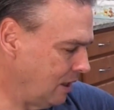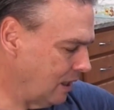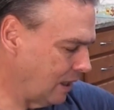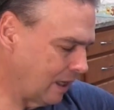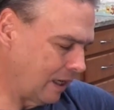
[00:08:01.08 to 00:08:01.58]

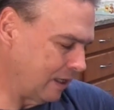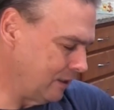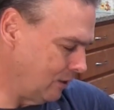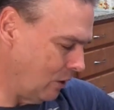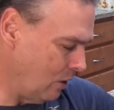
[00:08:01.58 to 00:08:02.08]

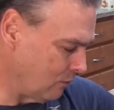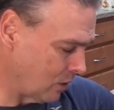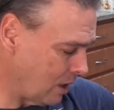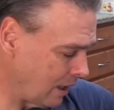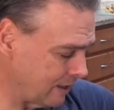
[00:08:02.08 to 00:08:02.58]
you know,
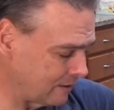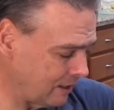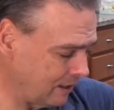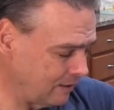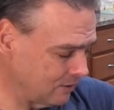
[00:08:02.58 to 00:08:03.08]
overall, I'd
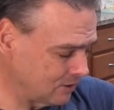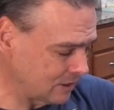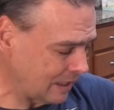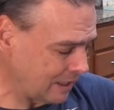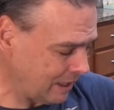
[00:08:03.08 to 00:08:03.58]
say this
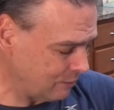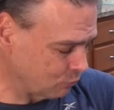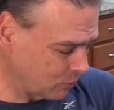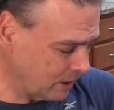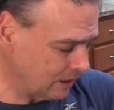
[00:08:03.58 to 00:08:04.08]
is
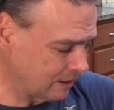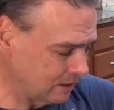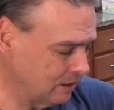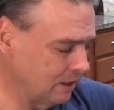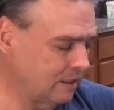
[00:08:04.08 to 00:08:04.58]
a
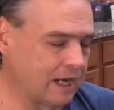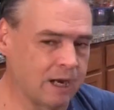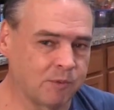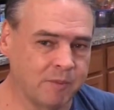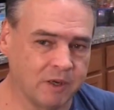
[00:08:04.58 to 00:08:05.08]
really good
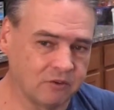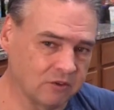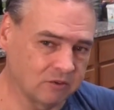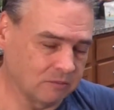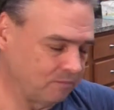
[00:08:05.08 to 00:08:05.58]
camera mount
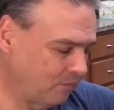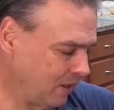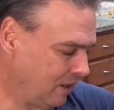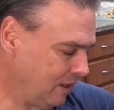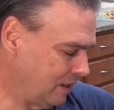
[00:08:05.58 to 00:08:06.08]
system.
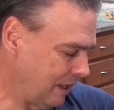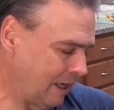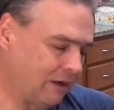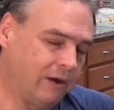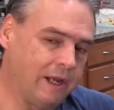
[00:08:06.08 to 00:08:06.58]

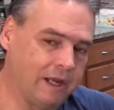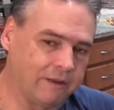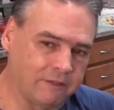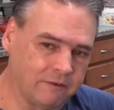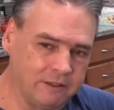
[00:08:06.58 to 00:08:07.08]
Now,
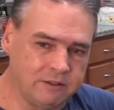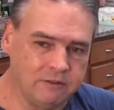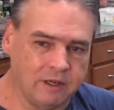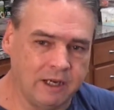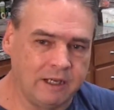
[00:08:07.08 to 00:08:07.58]
at
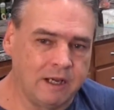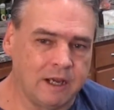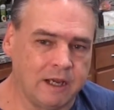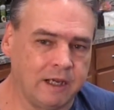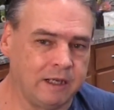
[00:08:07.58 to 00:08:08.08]

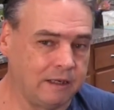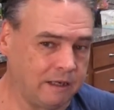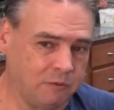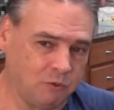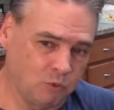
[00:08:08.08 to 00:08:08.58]

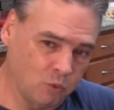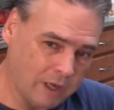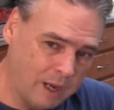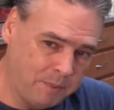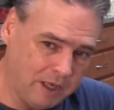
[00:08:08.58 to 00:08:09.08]
$32.99 was what
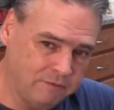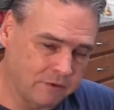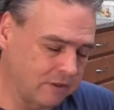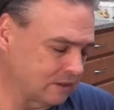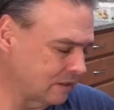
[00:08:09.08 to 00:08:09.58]
I paid
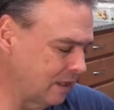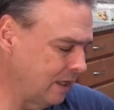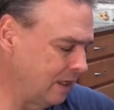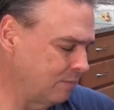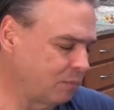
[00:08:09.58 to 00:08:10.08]
for this
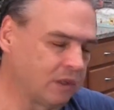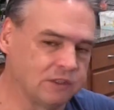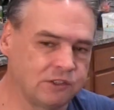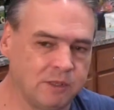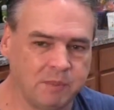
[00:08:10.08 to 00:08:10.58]
thing,
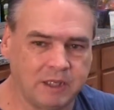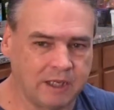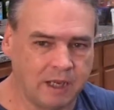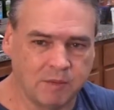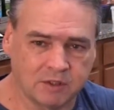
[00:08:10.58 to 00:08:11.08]
plus shipping.
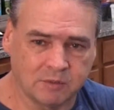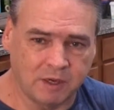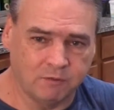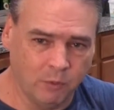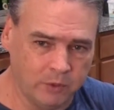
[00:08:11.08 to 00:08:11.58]
It came out to
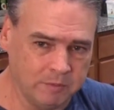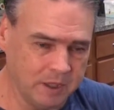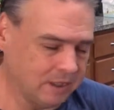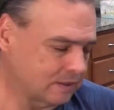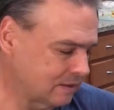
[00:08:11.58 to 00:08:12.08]
about 40
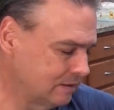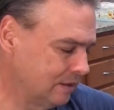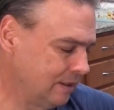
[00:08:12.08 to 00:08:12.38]
bucks.